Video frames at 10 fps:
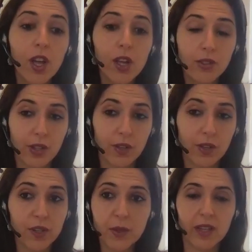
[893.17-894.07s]
So the
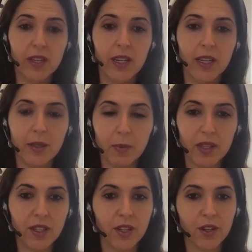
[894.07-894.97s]
first one is
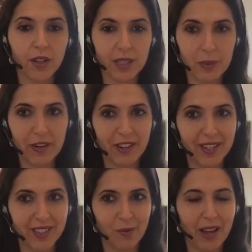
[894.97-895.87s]
building your
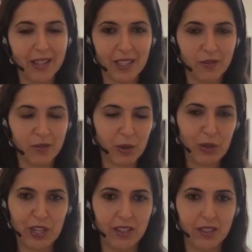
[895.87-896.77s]
experience of positive
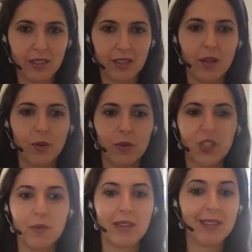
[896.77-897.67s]
emotions,
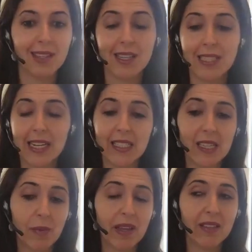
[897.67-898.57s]
which means on a
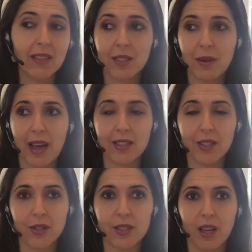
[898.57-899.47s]
day-to-day basis, you
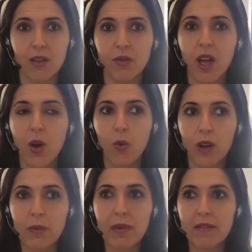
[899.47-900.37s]
ask yourself,
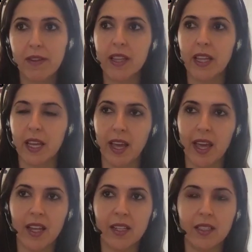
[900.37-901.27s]
what am I feeling?
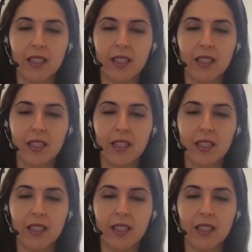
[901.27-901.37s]
And